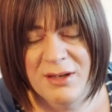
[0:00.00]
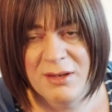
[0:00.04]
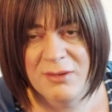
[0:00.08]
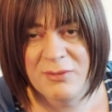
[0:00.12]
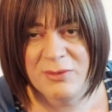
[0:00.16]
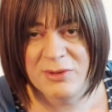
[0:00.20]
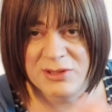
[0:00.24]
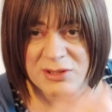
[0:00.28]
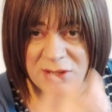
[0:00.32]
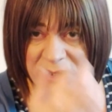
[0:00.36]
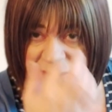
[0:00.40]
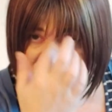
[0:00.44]

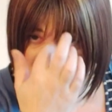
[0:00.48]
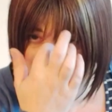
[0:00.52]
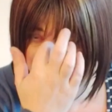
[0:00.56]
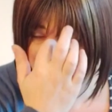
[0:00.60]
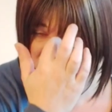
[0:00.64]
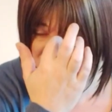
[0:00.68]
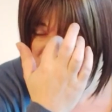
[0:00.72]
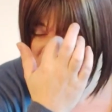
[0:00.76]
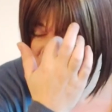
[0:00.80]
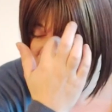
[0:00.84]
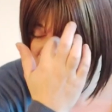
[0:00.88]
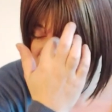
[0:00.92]
which are double
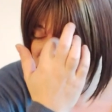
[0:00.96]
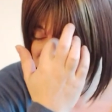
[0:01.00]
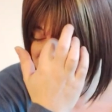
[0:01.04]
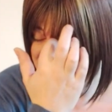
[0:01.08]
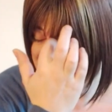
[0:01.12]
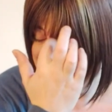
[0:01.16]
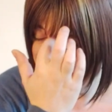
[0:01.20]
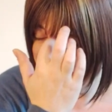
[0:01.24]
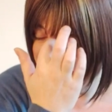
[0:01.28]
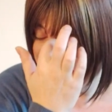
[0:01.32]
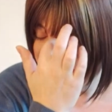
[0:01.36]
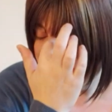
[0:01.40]
deckers,
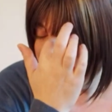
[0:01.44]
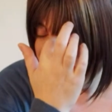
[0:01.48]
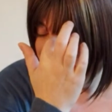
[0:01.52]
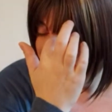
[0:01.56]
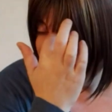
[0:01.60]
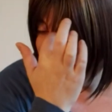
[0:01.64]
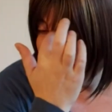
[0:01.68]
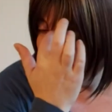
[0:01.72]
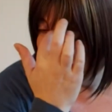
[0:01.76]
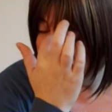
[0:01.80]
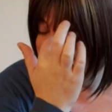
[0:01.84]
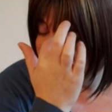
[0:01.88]

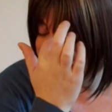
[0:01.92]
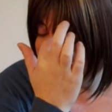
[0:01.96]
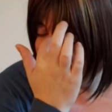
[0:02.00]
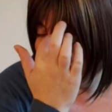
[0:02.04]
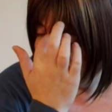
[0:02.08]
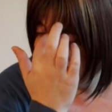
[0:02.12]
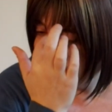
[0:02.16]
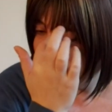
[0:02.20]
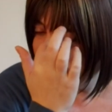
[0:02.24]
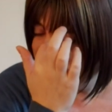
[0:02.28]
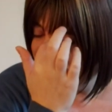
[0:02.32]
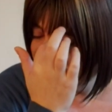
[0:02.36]
are
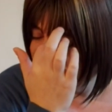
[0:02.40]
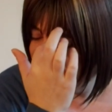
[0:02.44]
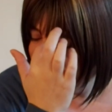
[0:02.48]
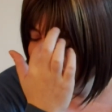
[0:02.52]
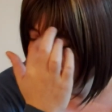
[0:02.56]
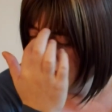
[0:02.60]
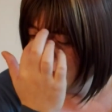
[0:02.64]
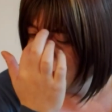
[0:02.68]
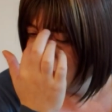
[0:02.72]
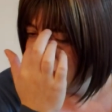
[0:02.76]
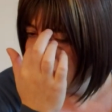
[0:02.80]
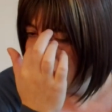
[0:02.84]
slightly
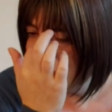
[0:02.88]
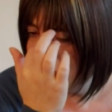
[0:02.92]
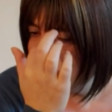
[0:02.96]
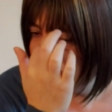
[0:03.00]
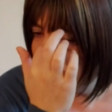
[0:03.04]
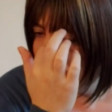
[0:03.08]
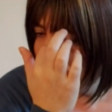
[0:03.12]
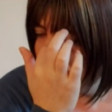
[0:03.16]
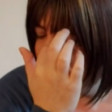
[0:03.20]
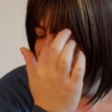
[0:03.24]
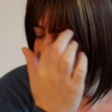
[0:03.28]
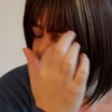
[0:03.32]
lower
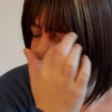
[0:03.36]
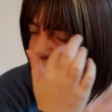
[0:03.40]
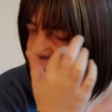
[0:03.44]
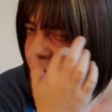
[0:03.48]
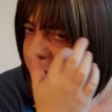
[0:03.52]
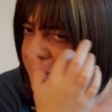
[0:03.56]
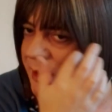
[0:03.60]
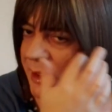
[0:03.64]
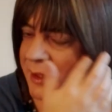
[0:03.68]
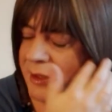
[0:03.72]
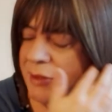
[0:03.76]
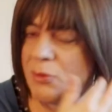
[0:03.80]

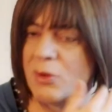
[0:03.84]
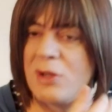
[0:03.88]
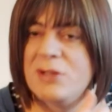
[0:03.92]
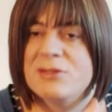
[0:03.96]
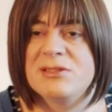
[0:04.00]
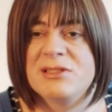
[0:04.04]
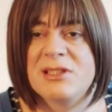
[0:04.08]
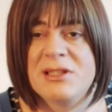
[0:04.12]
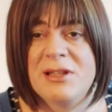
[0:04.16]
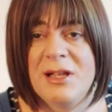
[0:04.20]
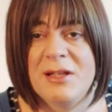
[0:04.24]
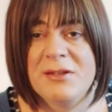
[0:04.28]
than the
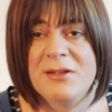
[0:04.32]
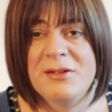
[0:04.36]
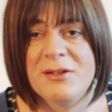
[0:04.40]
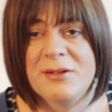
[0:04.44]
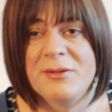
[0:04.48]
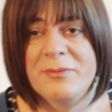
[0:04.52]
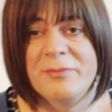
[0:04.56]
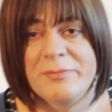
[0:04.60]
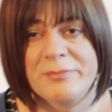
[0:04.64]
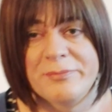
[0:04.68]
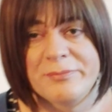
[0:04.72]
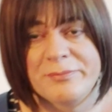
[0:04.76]
ones in London.
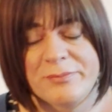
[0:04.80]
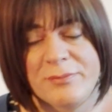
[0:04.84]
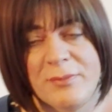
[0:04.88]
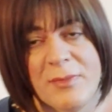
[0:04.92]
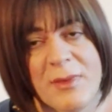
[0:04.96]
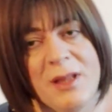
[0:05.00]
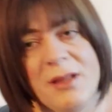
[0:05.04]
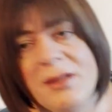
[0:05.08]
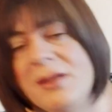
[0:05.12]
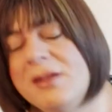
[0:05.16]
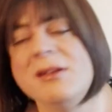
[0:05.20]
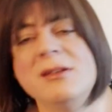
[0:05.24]

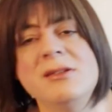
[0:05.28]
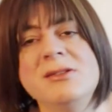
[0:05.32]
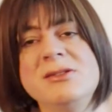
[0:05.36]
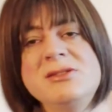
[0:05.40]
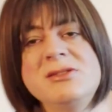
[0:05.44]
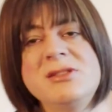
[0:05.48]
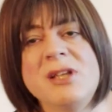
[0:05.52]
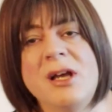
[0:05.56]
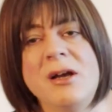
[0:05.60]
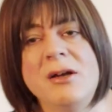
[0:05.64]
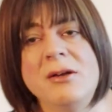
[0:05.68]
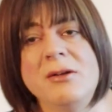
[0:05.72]

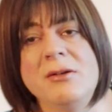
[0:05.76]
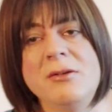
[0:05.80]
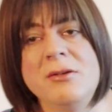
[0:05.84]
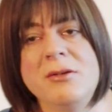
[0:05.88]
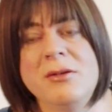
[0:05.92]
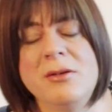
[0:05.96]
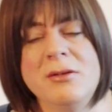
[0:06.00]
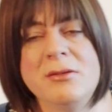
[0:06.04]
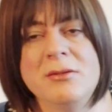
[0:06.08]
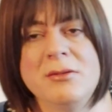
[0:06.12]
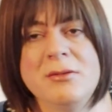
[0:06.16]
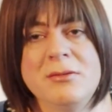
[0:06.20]
So
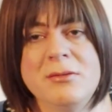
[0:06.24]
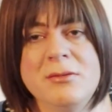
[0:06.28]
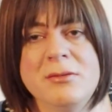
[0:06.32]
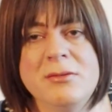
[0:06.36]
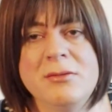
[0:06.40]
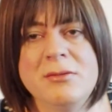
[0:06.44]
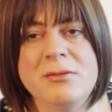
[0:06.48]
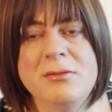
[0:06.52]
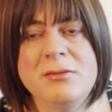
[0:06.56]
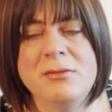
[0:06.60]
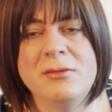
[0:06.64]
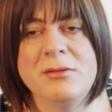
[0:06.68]

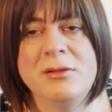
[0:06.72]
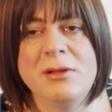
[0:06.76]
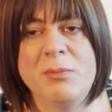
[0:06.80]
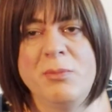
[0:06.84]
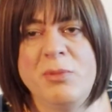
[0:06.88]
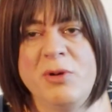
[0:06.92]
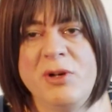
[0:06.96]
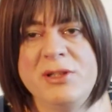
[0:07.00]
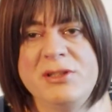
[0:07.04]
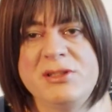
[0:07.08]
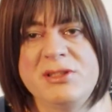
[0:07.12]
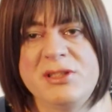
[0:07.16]
the
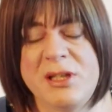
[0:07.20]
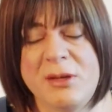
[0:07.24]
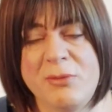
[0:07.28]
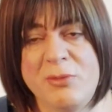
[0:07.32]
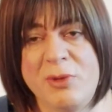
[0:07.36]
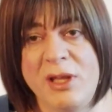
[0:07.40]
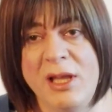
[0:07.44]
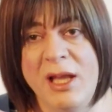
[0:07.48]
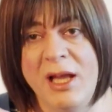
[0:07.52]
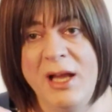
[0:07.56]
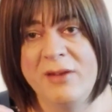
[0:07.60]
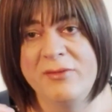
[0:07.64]
bridge that
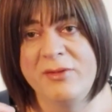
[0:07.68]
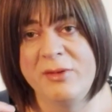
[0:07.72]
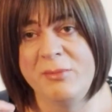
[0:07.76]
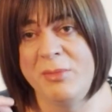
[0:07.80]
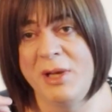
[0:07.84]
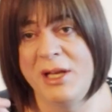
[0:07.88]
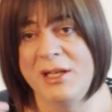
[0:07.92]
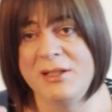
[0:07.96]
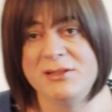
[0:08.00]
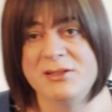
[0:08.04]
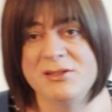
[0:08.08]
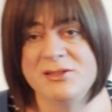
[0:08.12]
we have in
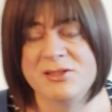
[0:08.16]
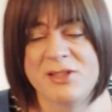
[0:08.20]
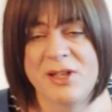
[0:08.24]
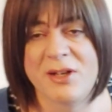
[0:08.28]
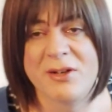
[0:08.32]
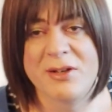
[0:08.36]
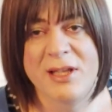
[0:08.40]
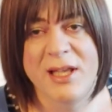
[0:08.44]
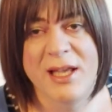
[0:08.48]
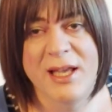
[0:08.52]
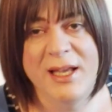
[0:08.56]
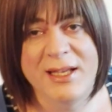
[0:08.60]

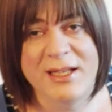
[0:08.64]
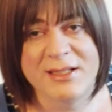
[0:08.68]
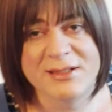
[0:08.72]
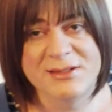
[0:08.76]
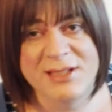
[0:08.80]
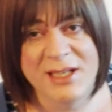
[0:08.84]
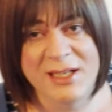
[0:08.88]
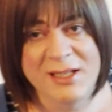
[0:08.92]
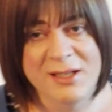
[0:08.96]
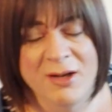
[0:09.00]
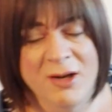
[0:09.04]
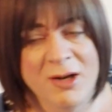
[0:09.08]
Basingstoke here can
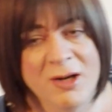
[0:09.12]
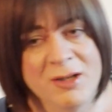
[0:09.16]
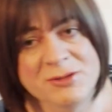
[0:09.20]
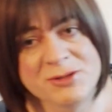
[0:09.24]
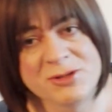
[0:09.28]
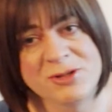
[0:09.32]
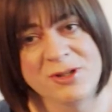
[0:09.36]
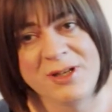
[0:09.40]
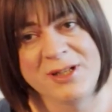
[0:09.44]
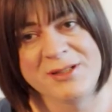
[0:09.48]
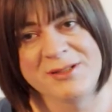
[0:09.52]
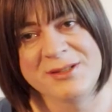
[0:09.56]
take our
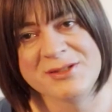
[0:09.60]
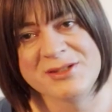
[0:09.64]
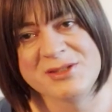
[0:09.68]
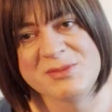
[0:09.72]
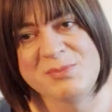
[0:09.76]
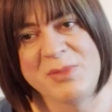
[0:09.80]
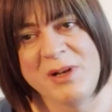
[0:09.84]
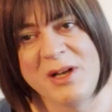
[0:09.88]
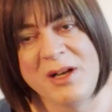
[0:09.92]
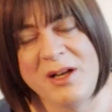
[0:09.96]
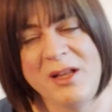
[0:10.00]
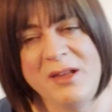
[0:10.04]
Tridents,
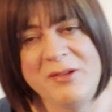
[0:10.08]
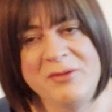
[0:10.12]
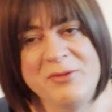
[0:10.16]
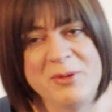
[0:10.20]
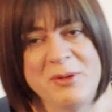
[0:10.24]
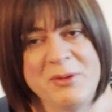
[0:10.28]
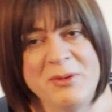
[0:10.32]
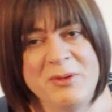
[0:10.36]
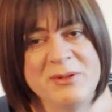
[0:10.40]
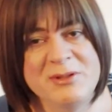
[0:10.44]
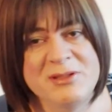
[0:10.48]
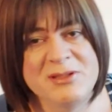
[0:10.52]
but if we
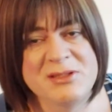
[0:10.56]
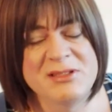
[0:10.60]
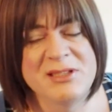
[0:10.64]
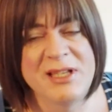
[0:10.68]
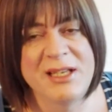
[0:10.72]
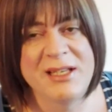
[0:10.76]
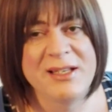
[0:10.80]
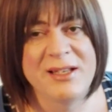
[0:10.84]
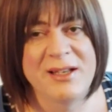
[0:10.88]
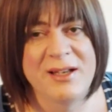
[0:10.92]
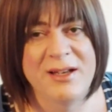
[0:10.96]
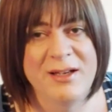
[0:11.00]
were to
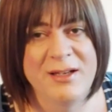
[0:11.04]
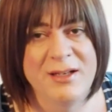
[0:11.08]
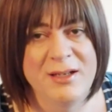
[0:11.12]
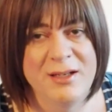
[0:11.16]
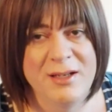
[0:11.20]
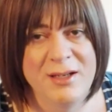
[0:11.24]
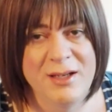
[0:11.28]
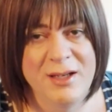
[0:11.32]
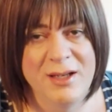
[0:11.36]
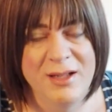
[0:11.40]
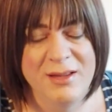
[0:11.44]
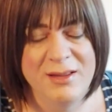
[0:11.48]
take a
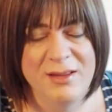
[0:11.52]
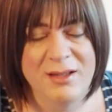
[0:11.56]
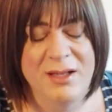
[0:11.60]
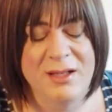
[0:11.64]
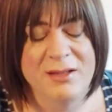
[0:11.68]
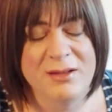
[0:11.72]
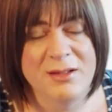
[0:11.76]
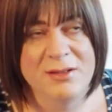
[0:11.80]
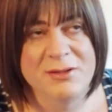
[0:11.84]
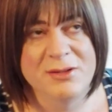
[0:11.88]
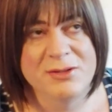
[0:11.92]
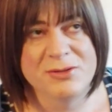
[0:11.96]

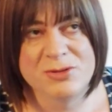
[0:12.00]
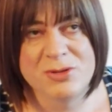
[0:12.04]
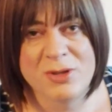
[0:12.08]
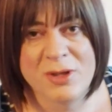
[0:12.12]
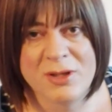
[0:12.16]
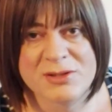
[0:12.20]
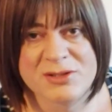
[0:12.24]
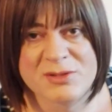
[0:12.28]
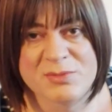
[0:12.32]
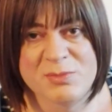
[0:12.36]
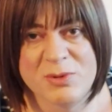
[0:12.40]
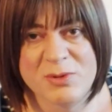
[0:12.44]
London
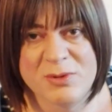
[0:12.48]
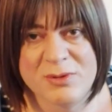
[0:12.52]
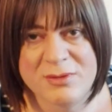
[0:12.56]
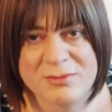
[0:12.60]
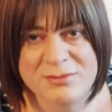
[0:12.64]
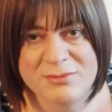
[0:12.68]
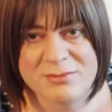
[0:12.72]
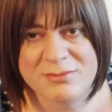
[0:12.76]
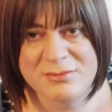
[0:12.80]
Transport